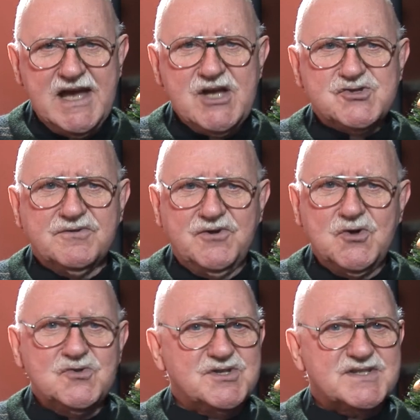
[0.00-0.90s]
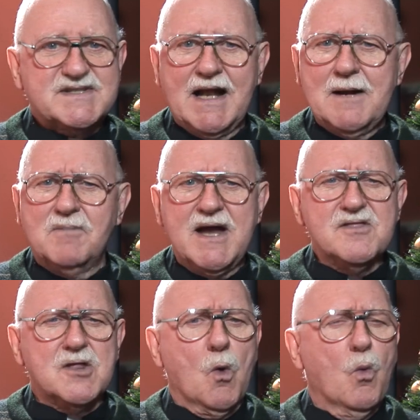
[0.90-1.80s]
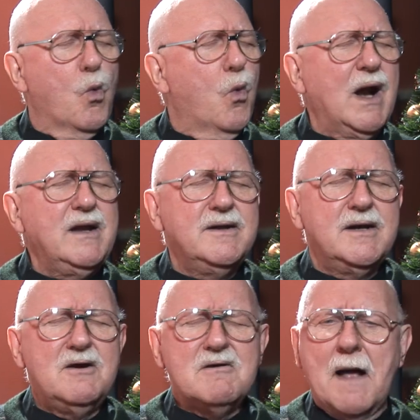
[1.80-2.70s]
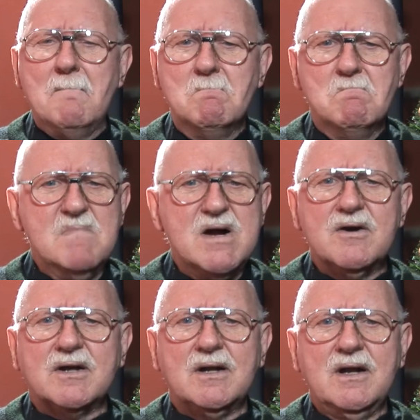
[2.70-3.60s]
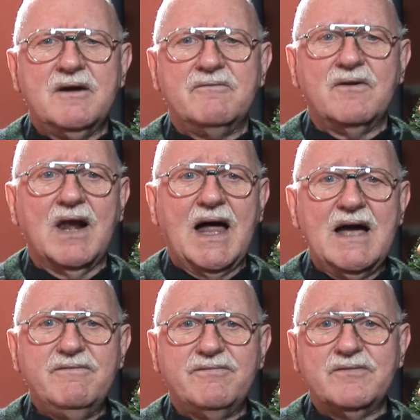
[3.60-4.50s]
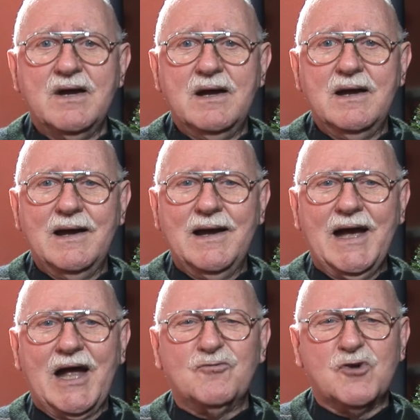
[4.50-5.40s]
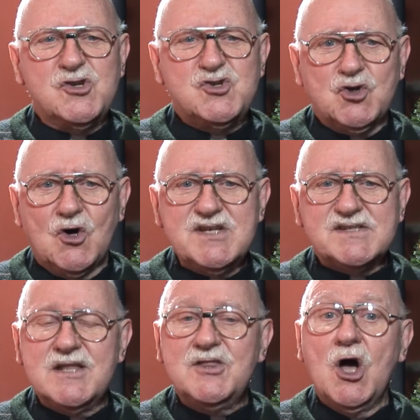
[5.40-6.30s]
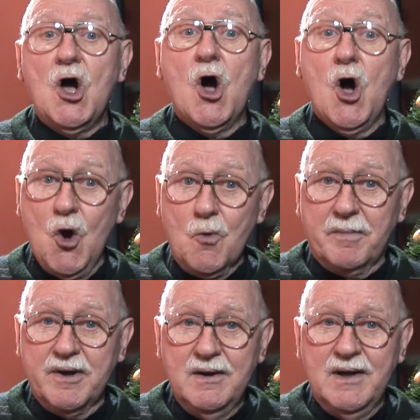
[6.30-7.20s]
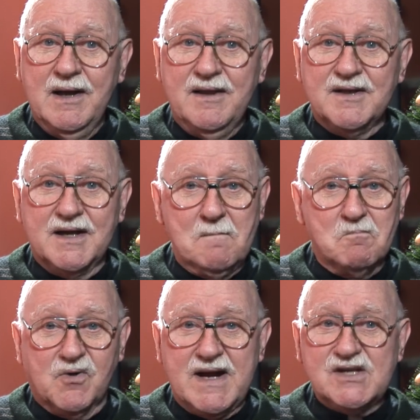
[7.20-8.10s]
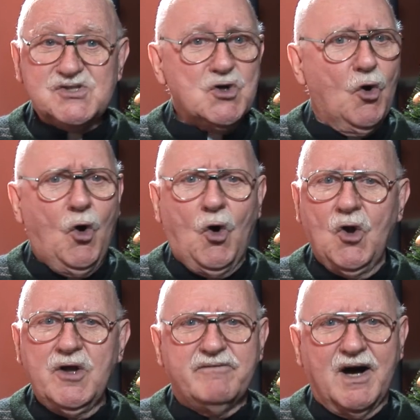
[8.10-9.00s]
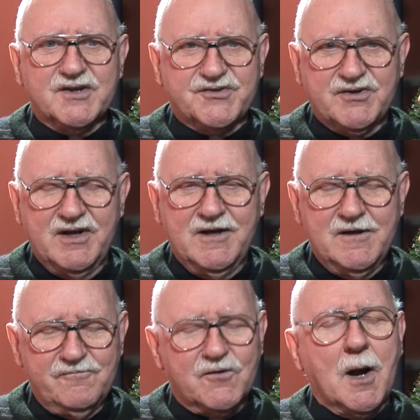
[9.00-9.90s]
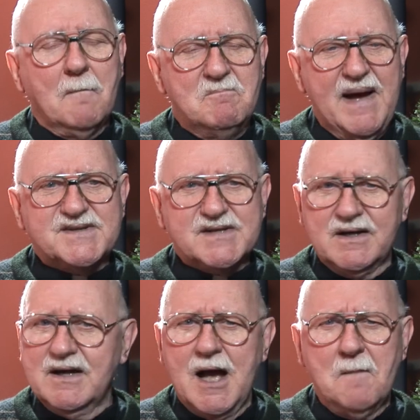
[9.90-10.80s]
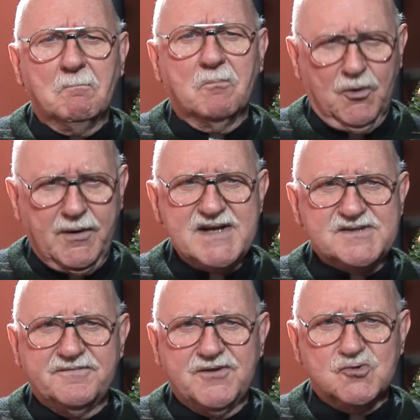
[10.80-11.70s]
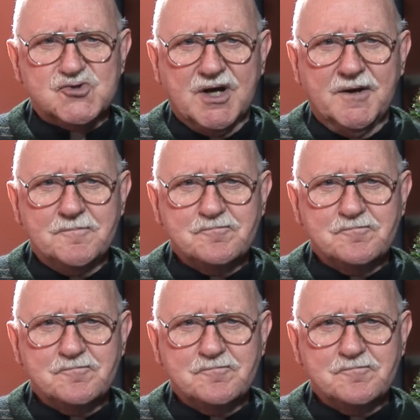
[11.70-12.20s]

each of you to celebrate the wonder and miracle of life and rejoice in the hope that it brings to all of us for a better and brighter future.